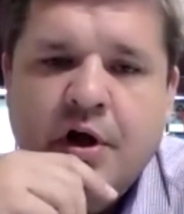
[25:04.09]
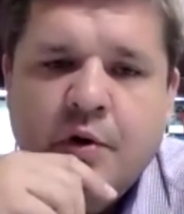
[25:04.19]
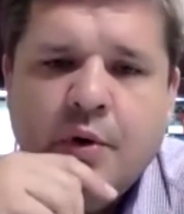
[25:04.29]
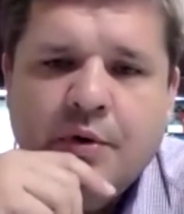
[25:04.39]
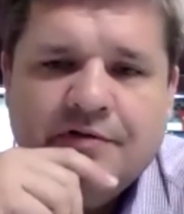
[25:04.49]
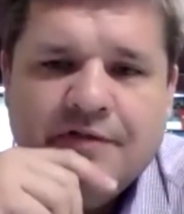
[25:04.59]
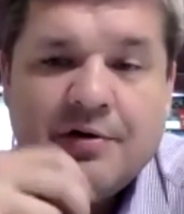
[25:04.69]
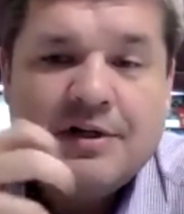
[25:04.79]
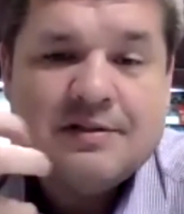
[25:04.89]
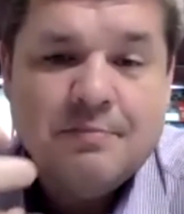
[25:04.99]
What we
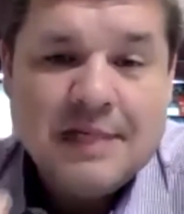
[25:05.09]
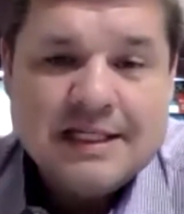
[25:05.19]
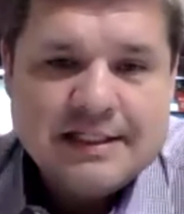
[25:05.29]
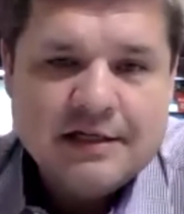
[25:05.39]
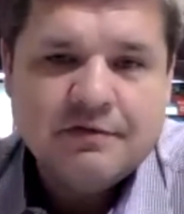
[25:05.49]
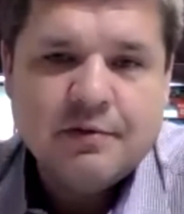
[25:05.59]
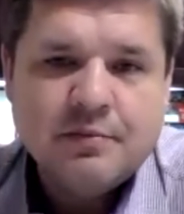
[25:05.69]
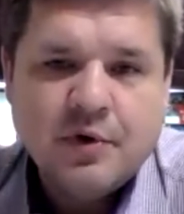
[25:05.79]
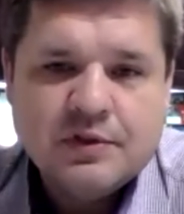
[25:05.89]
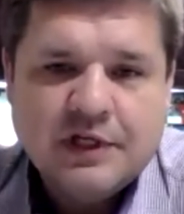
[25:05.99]
found is missing
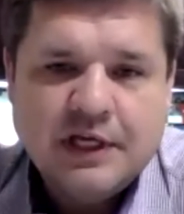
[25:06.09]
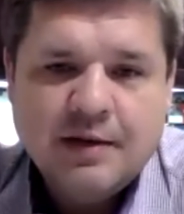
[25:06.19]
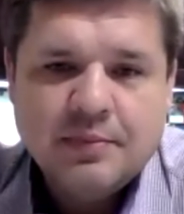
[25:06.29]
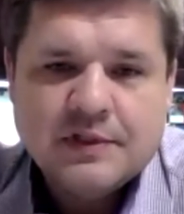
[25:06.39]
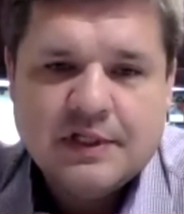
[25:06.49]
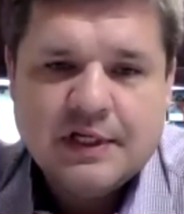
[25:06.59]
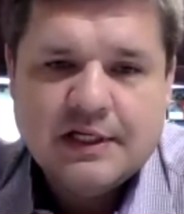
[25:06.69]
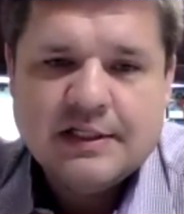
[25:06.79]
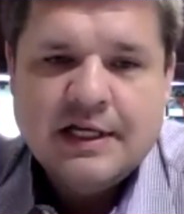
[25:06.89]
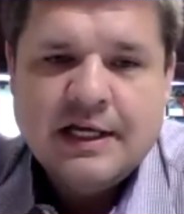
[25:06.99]
from most
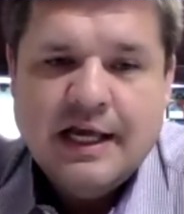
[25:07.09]
campuses